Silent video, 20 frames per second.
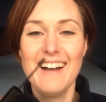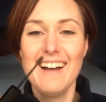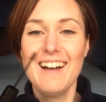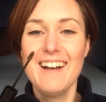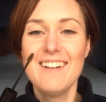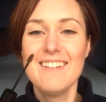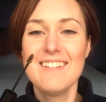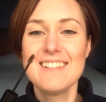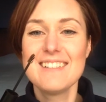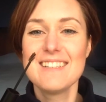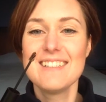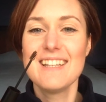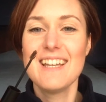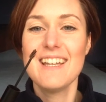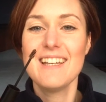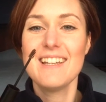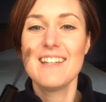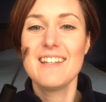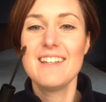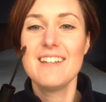Oh, isn't
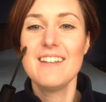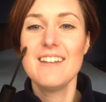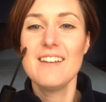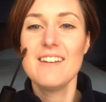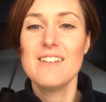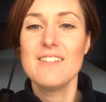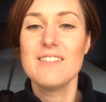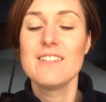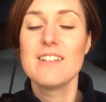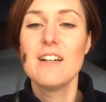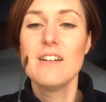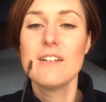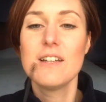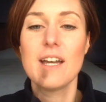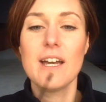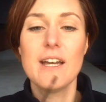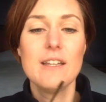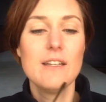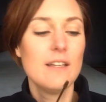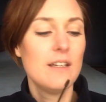that cute?
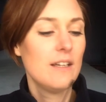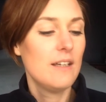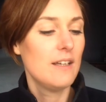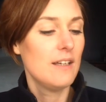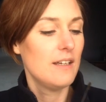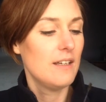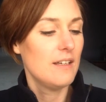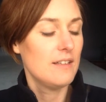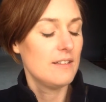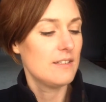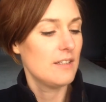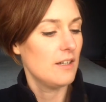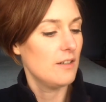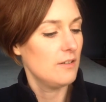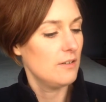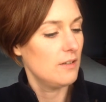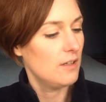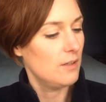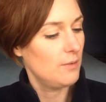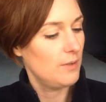Okay,
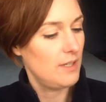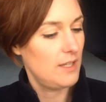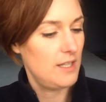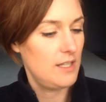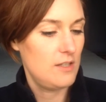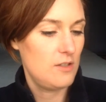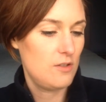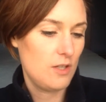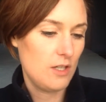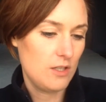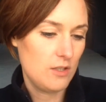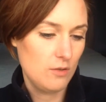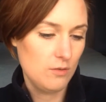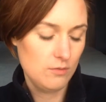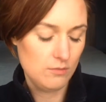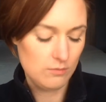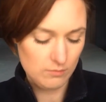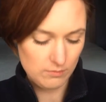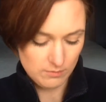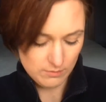so what are the instructions?
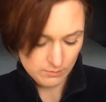Oh.